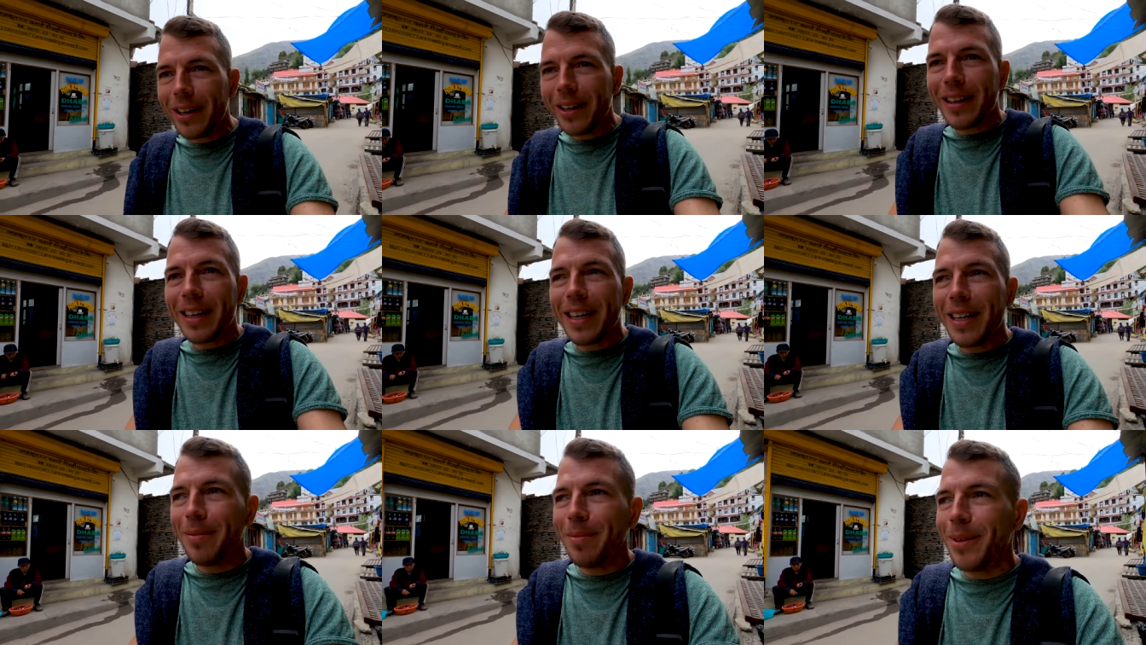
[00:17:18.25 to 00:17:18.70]

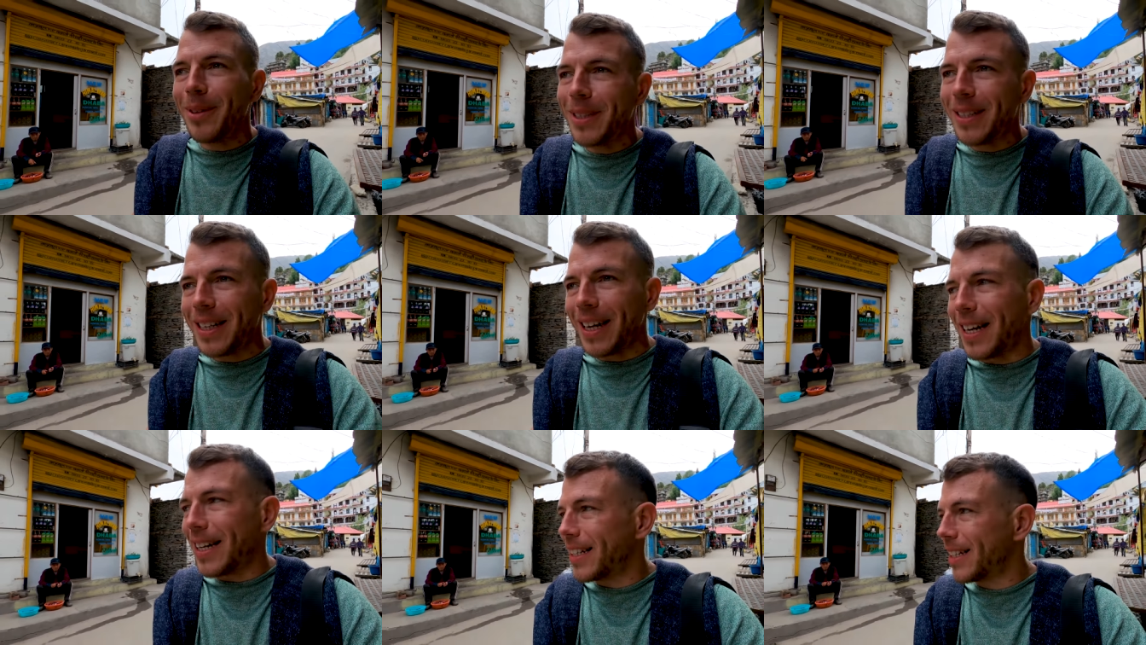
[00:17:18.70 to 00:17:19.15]
ugly
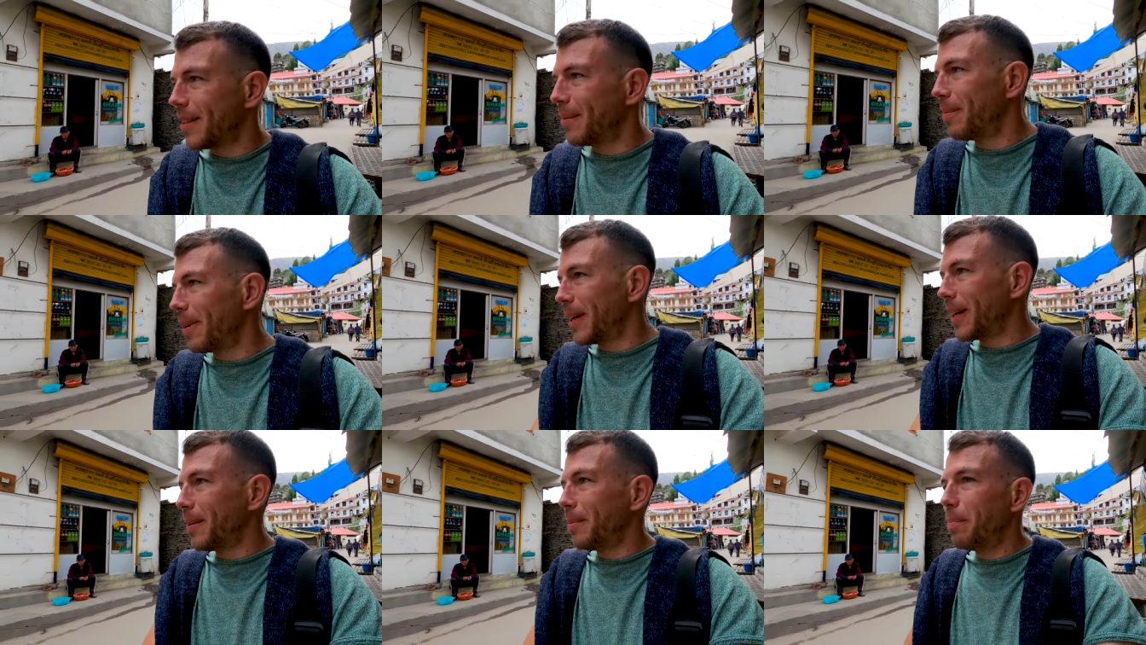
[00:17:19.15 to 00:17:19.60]
moustache,
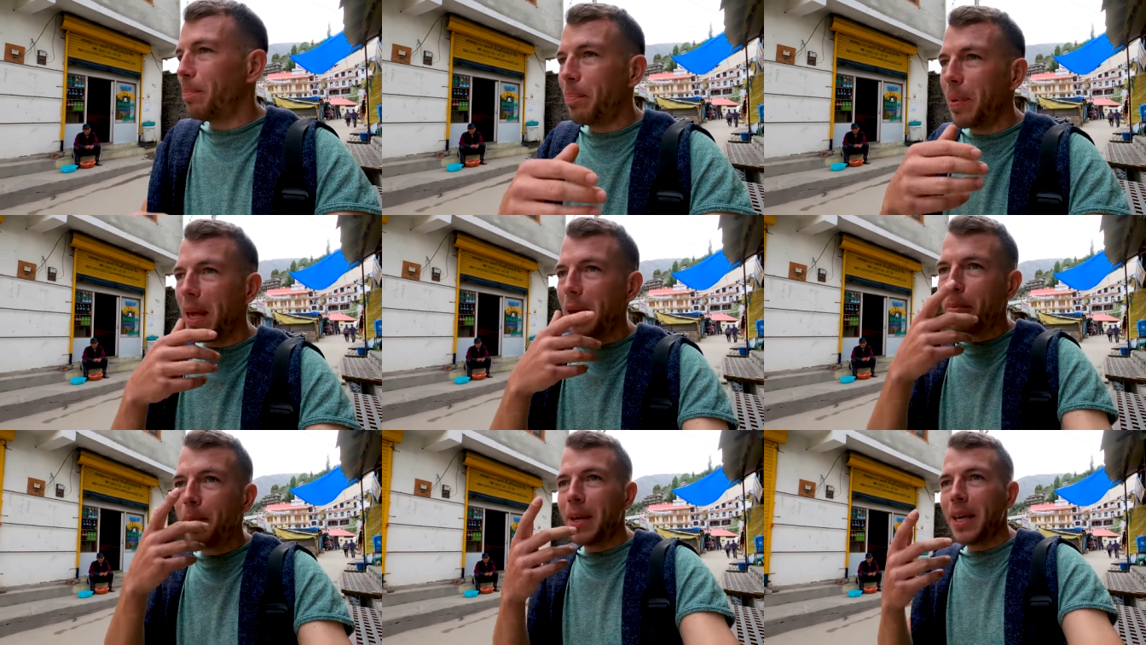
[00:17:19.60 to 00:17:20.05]
my
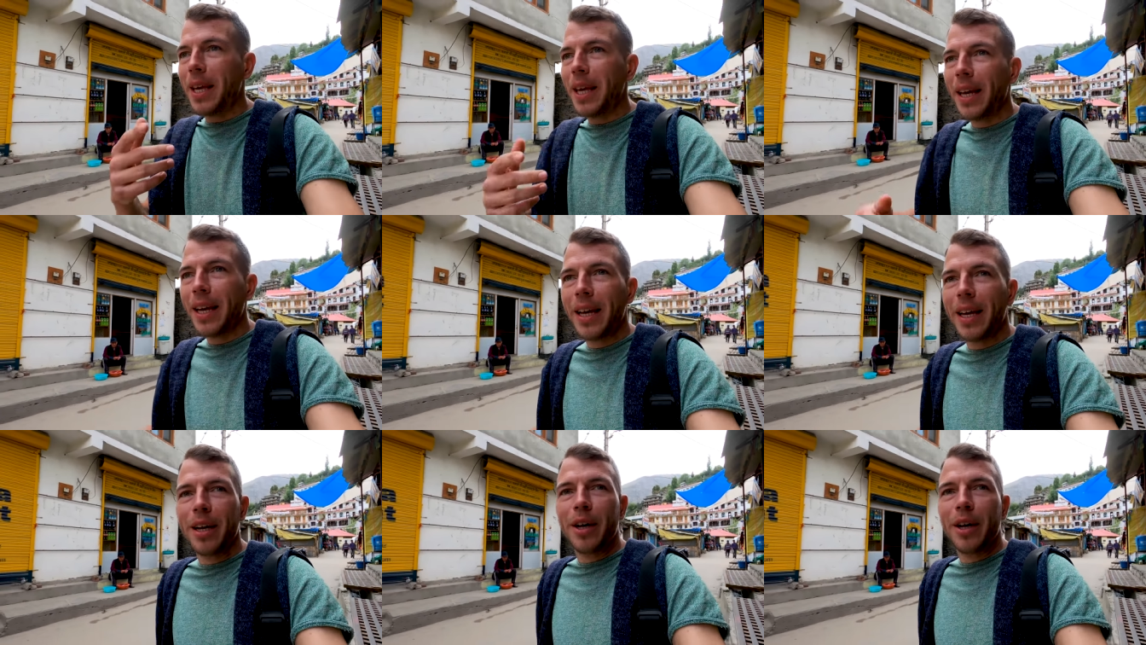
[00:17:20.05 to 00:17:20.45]
baby